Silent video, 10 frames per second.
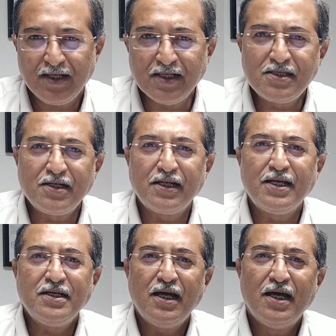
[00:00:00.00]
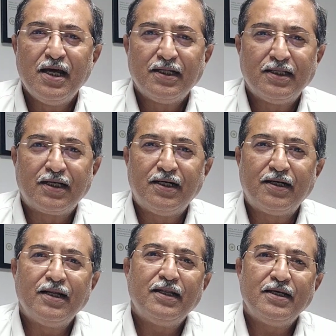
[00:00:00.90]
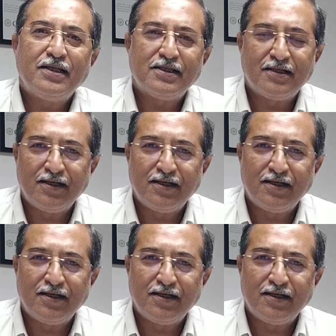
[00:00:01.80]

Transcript: Considering the girdle length as